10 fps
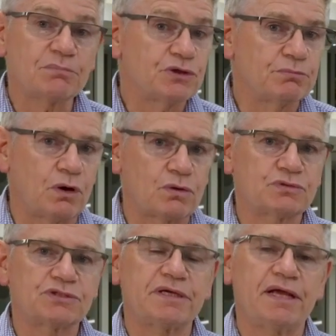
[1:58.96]
new
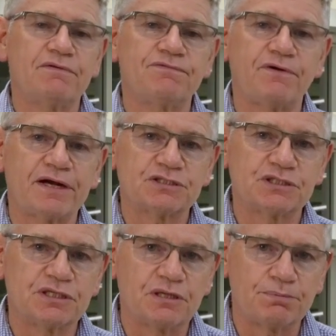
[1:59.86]
models that have
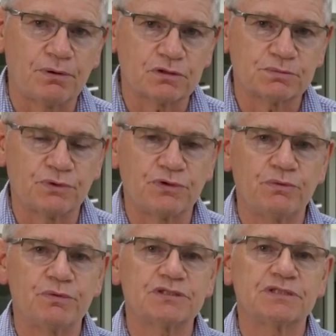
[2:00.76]
fractures in the proximal
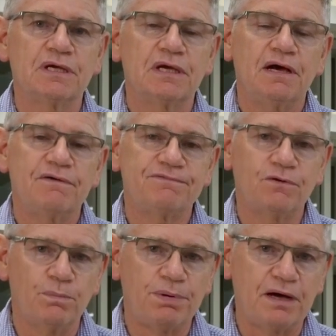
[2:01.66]
humerus, a
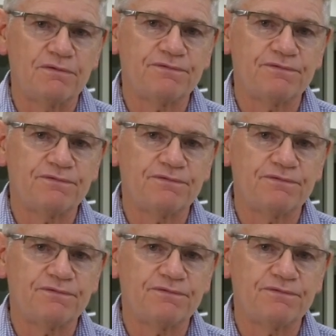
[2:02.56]
4-part